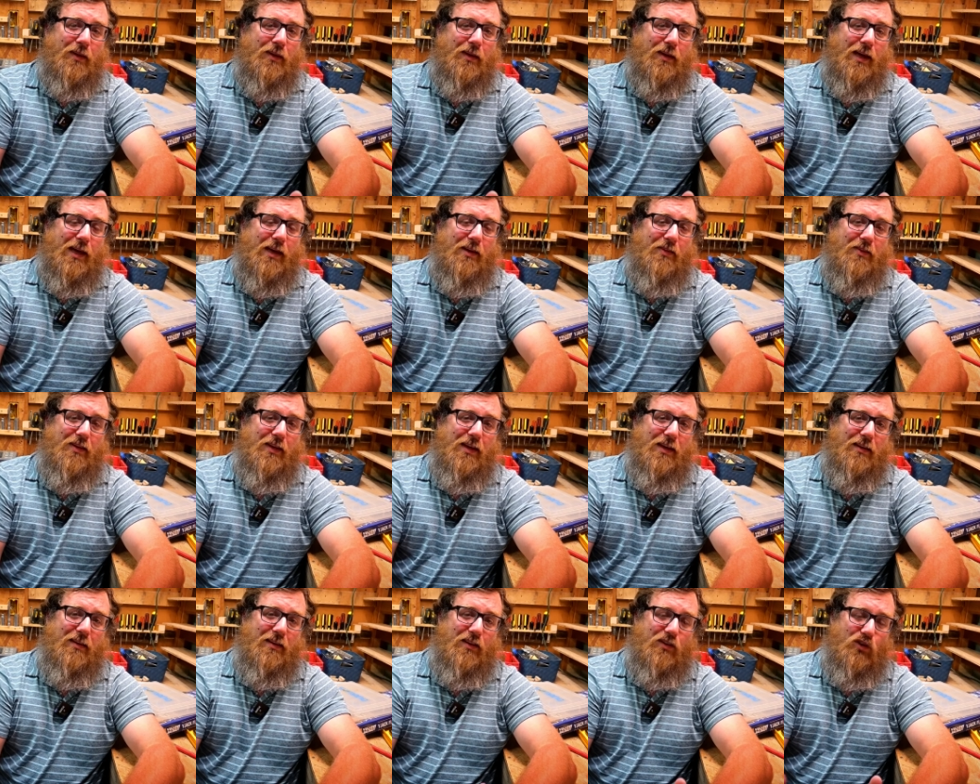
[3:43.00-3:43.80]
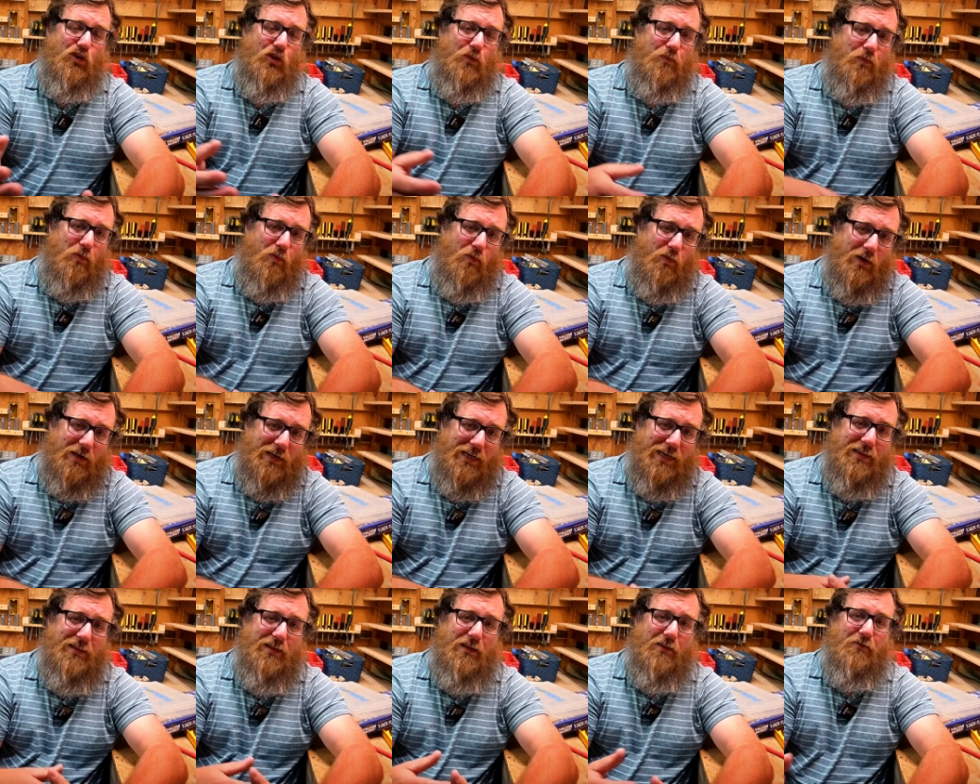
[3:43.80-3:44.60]
and then the dew point
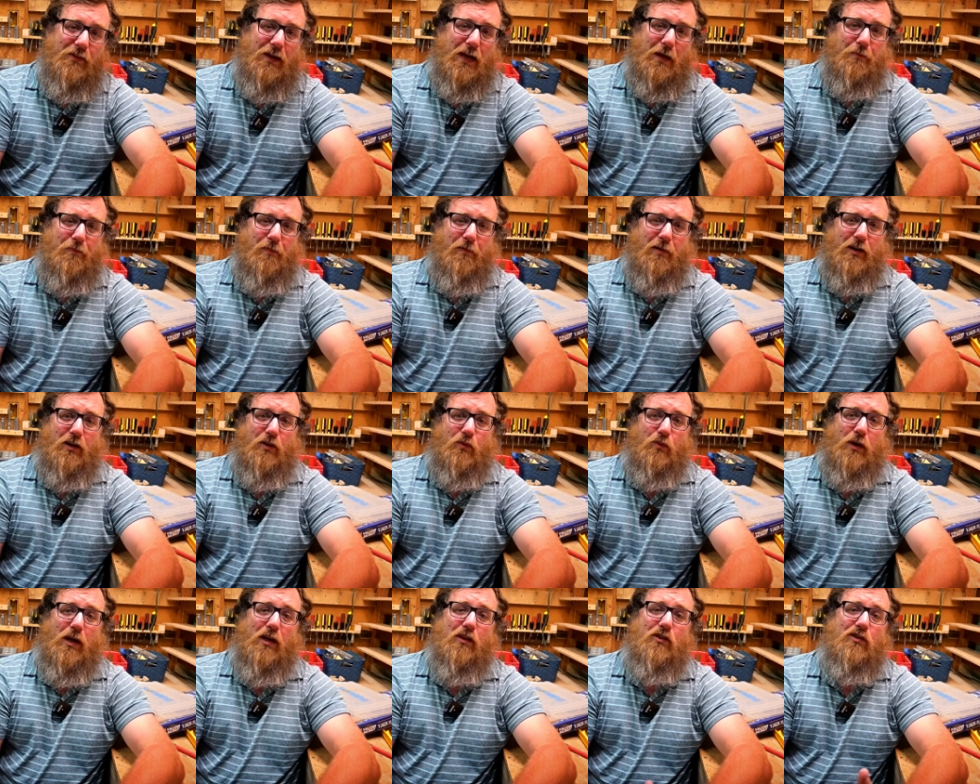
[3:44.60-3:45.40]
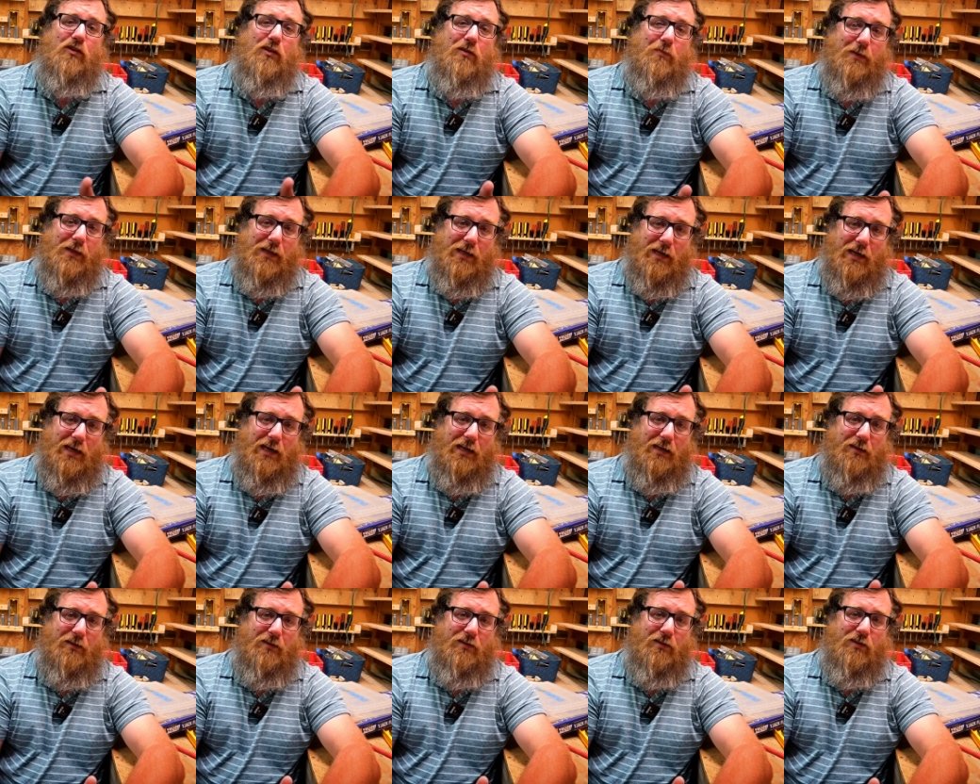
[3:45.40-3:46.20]
in the evaporator would also be
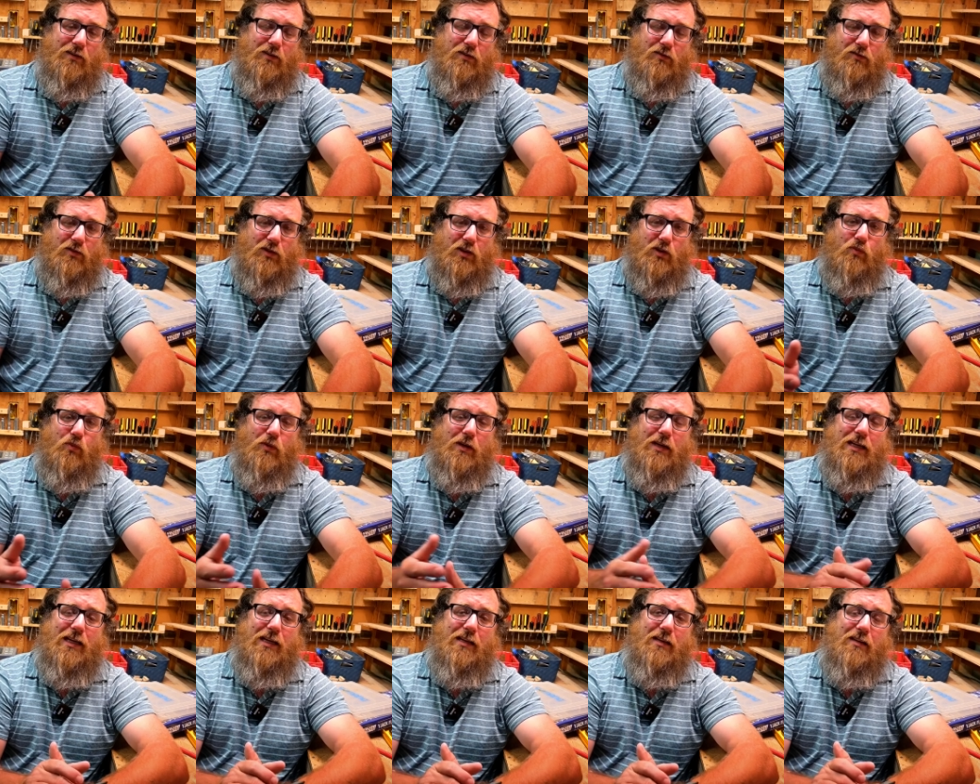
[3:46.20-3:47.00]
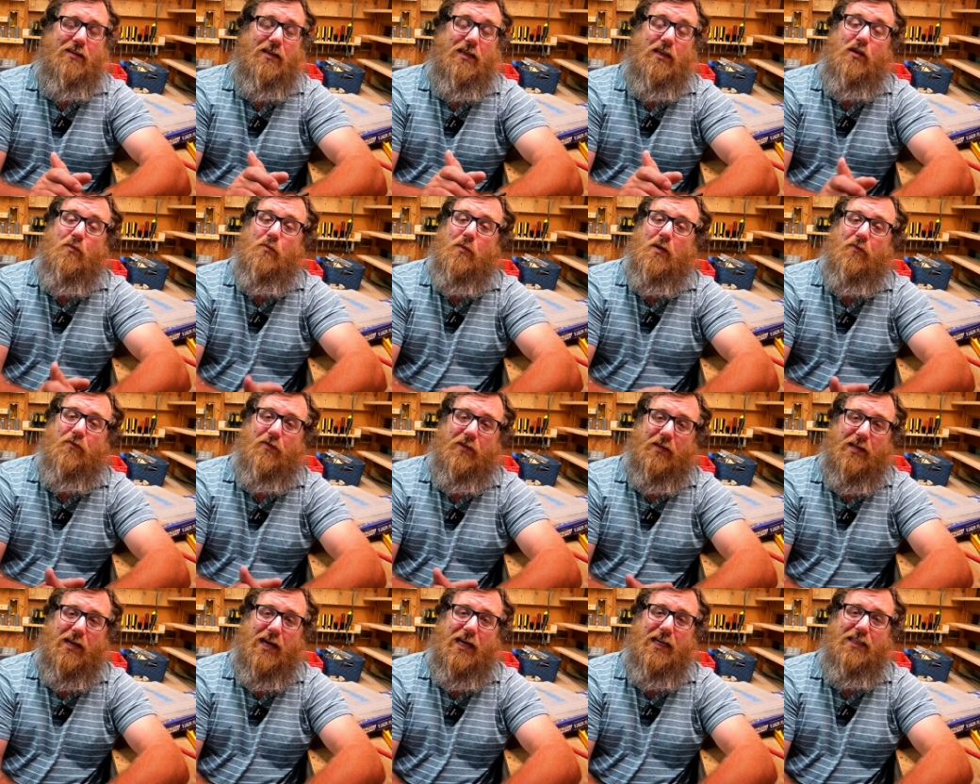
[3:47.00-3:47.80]
higher, so you wouldn't get the
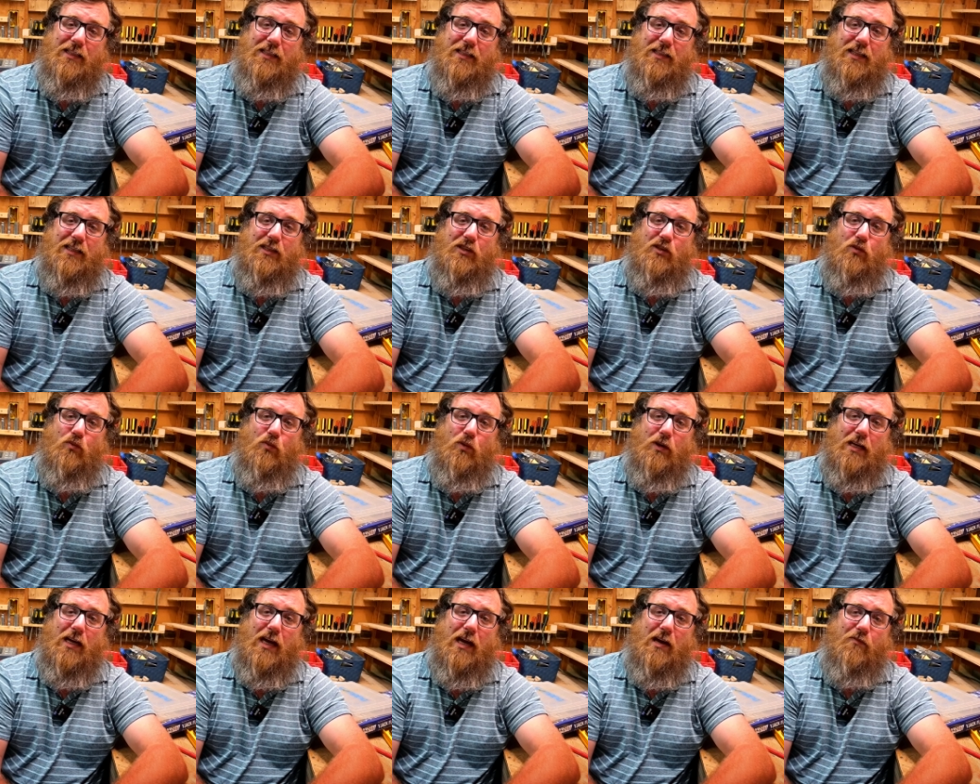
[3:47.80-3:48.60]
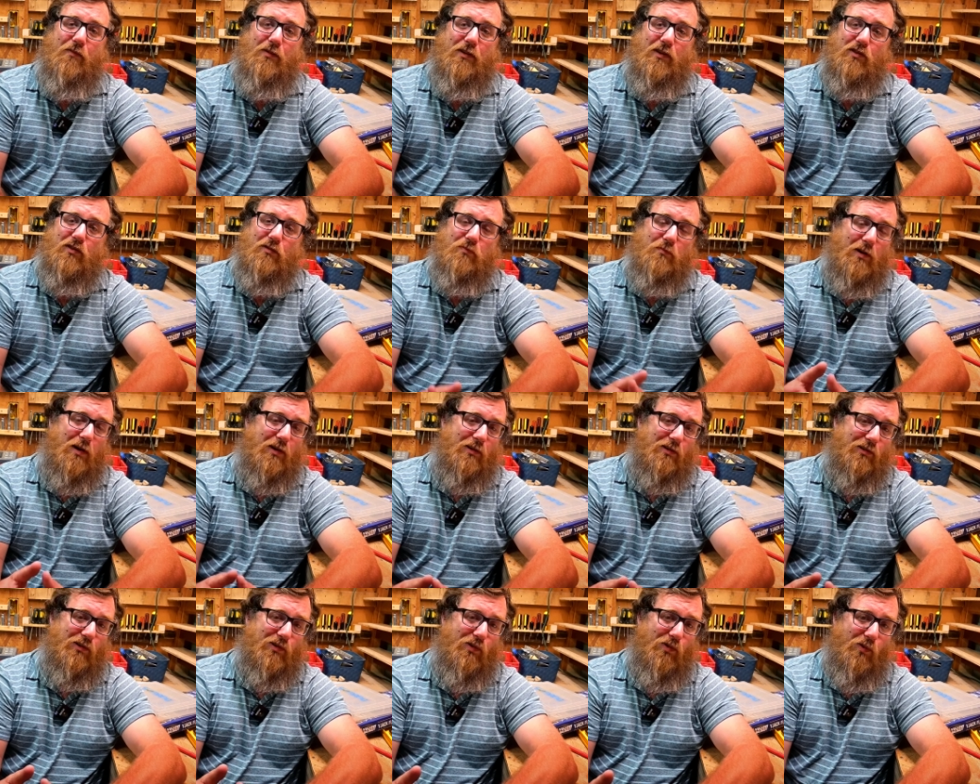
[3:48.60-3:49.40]
dehumidification that you would have with a
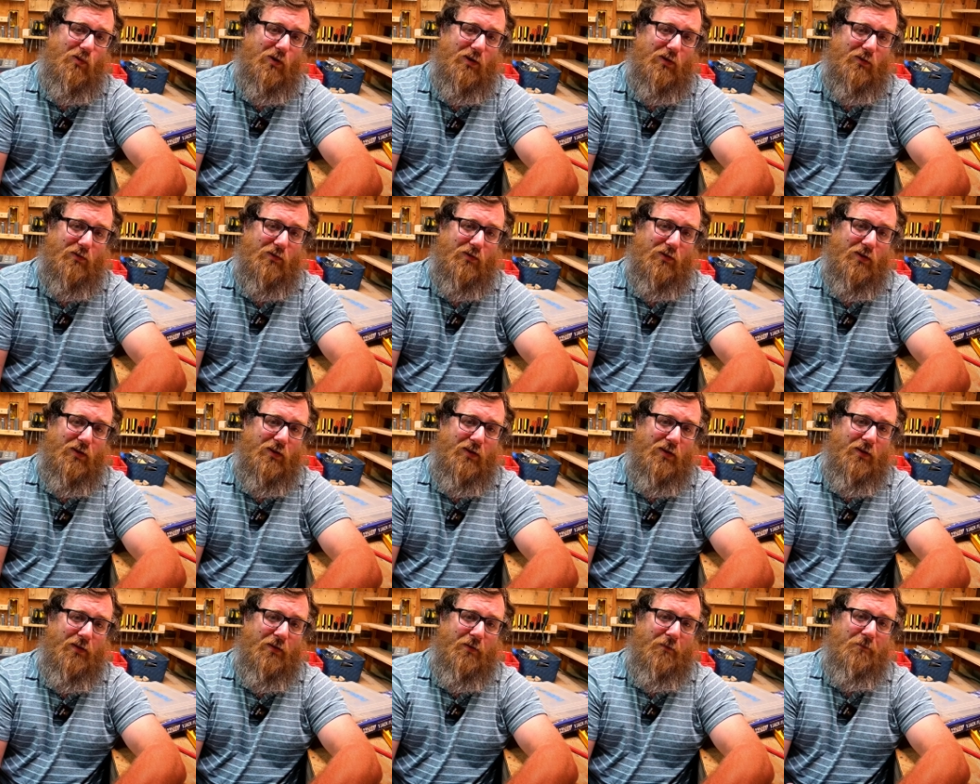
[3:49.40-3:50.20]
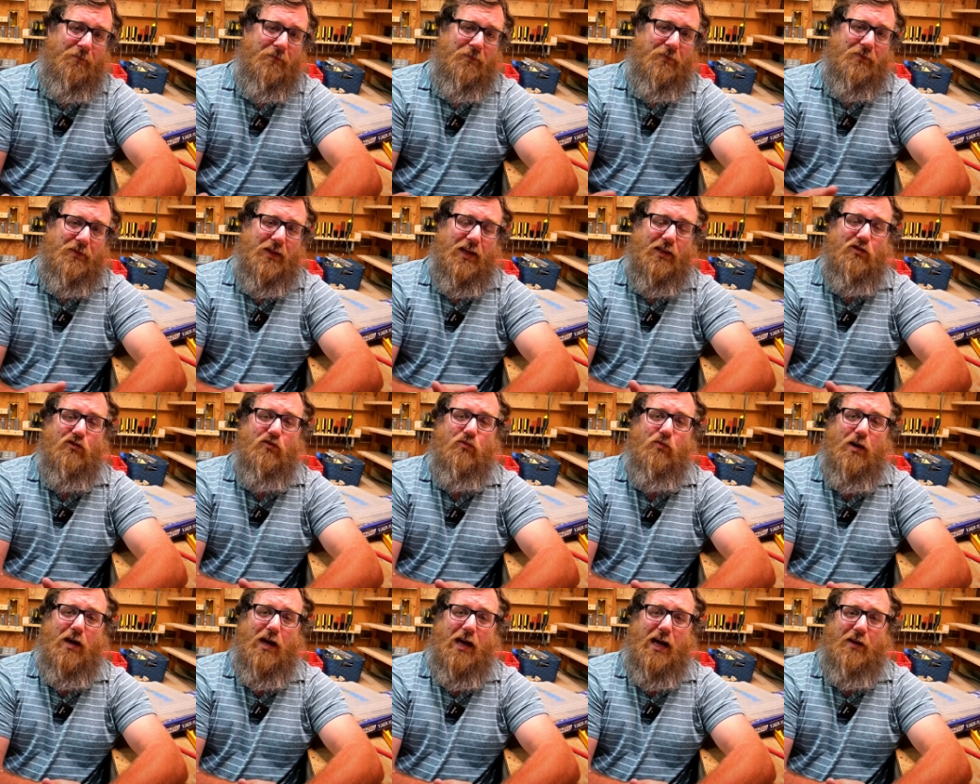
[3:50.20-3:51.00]
smaller coil. That's
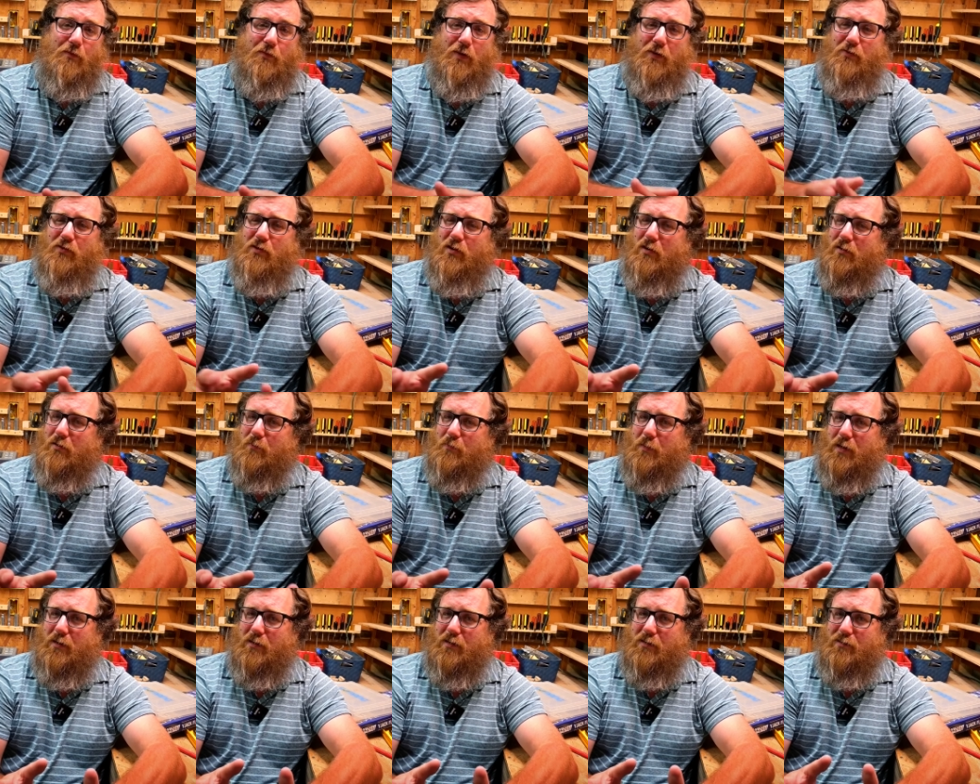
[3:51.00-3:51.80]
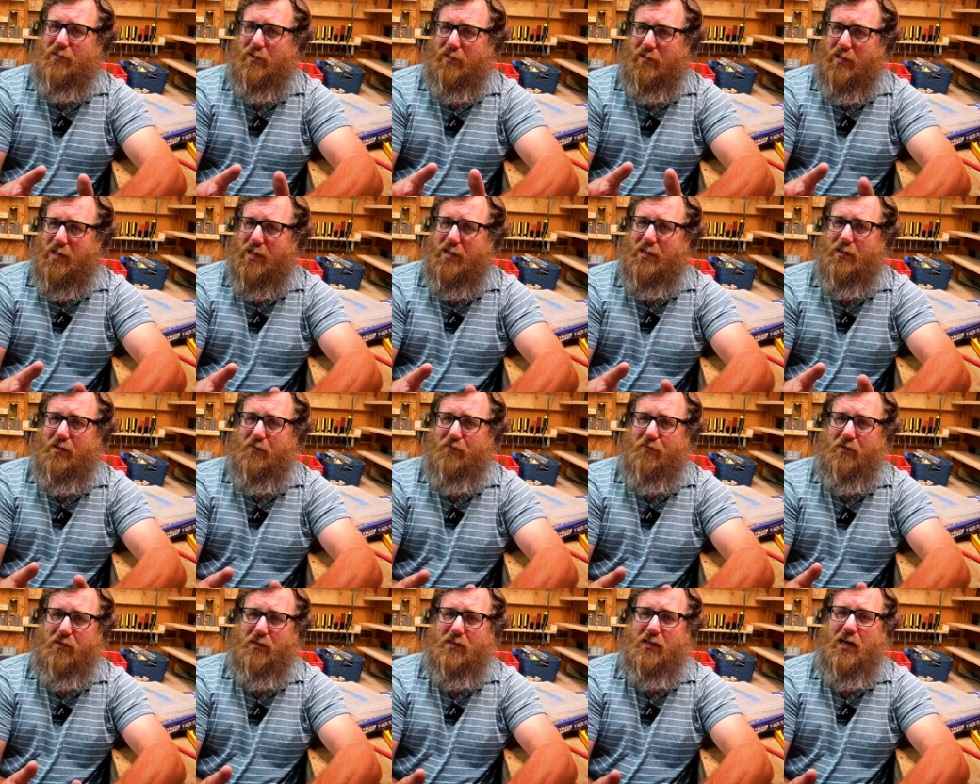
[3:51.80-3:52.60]
why we've talked about this a lot of
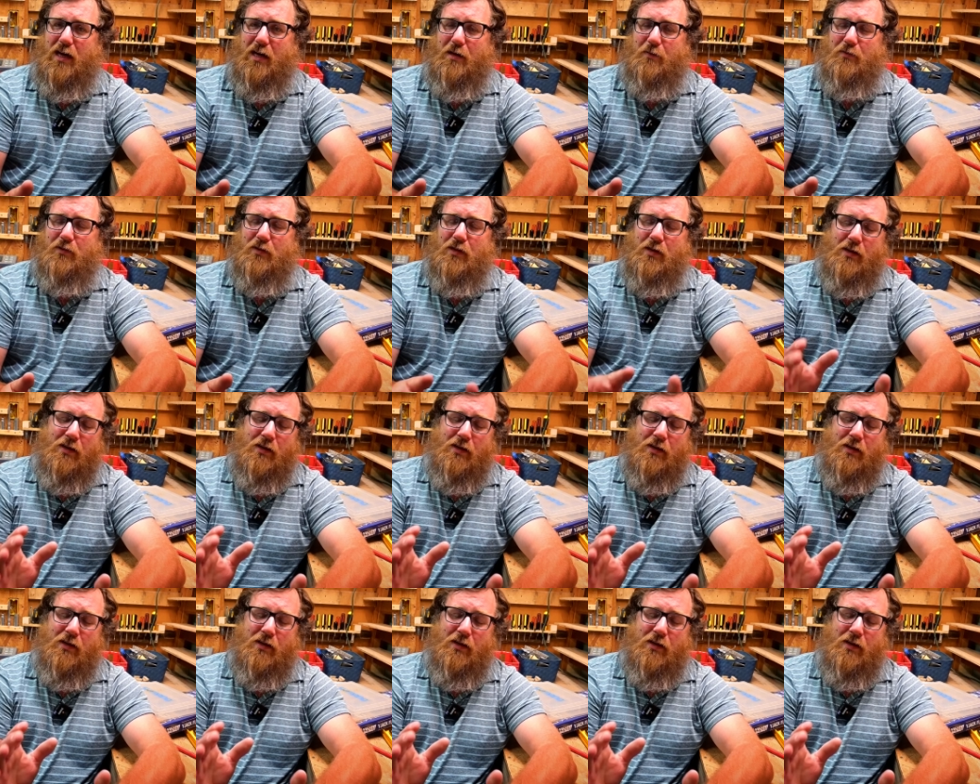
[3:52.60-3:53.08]
different times,